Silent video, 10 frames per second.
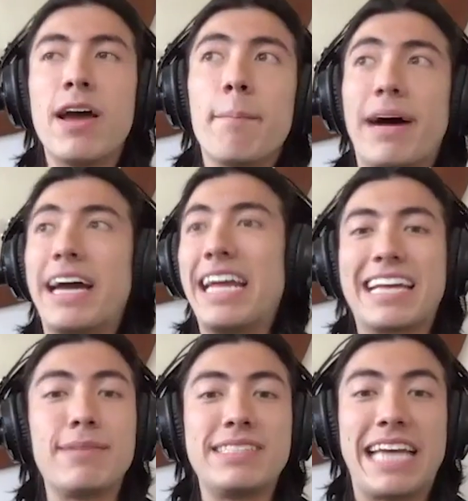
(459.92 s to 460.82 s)
but it
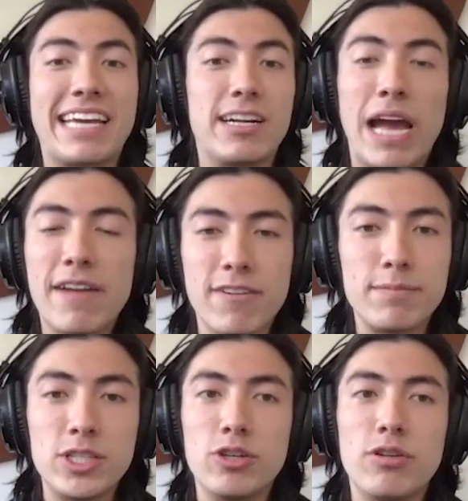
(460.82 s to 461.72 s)
can be taken away
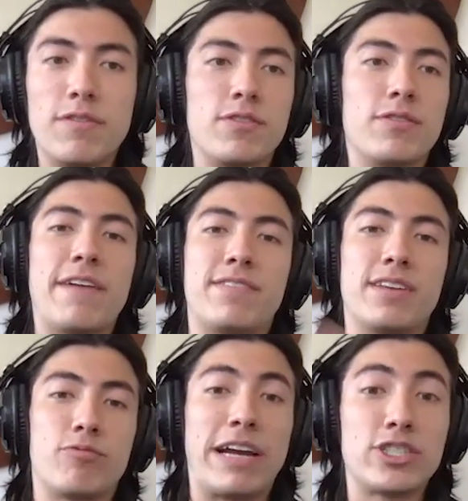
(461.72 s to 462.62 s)
from you if
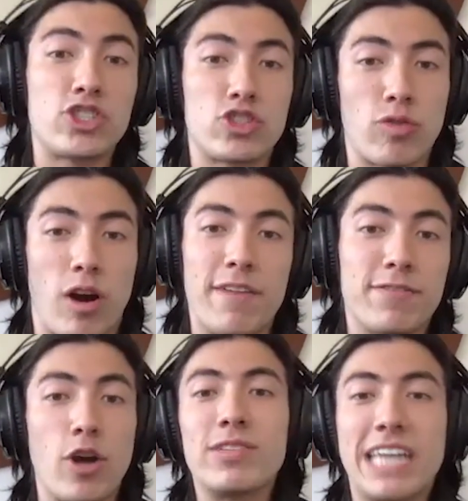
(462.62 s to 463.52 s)
the registrar, if
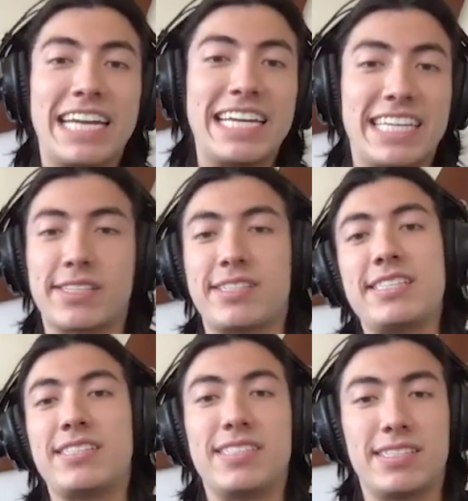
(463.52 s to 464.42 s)
GoDaddy gets a
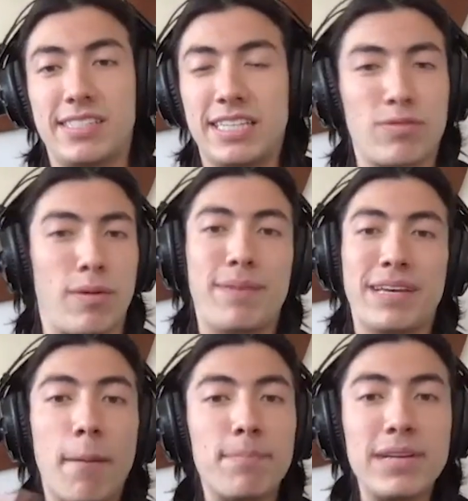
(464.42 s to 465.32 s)
cease and desist from a big
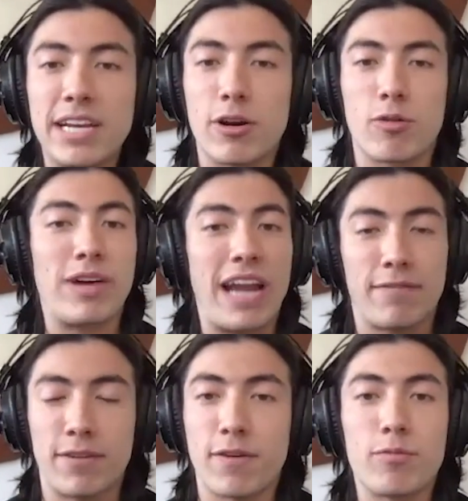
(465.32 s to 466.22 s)
company or
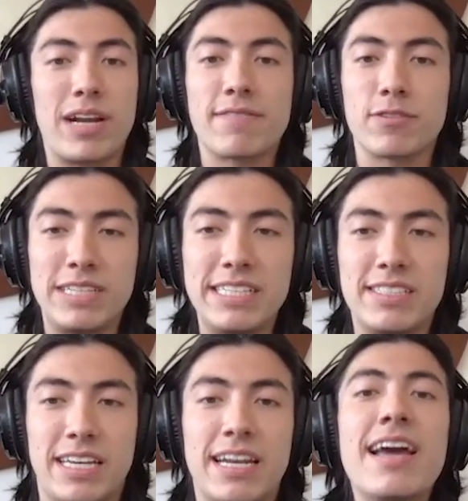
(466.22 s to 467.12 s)
whatever, for whatever
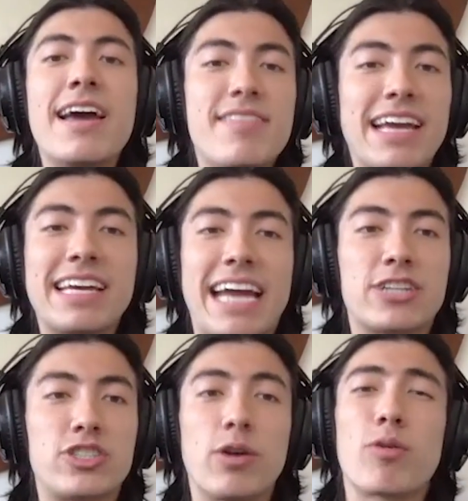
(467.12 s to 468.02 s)
reason, they can
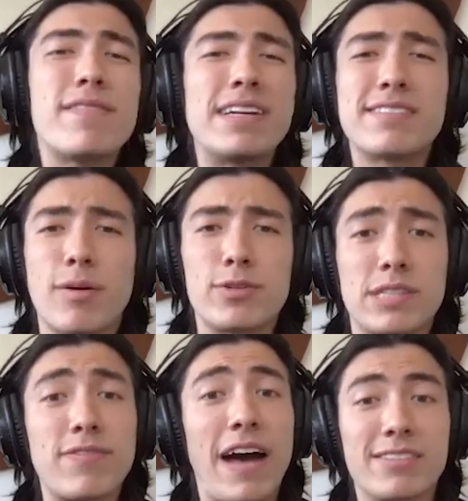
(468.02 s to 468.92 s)
actually, or even if someone
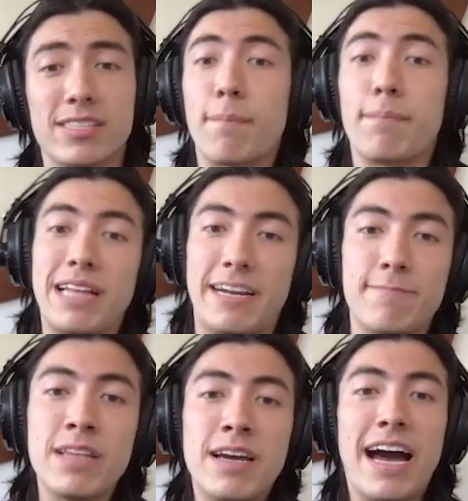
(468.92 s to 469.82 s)
just files a complaint
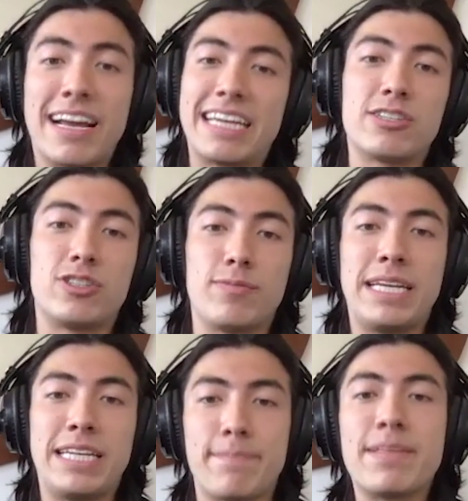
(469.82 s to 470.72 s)
against your
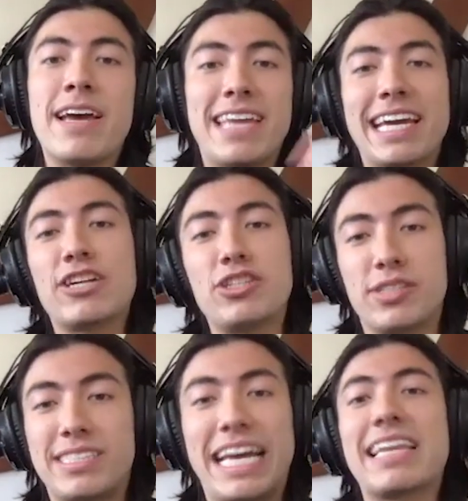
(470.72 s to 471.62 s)
domain name, they can actually
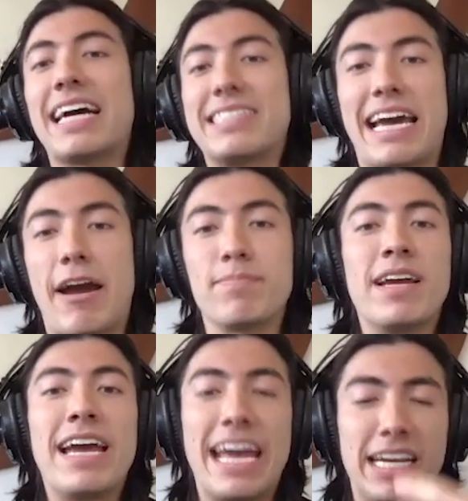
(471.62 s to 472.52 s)
just take that down.
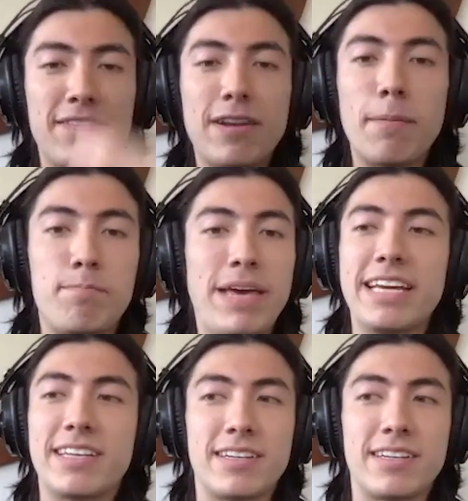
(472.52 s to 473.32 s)
And even big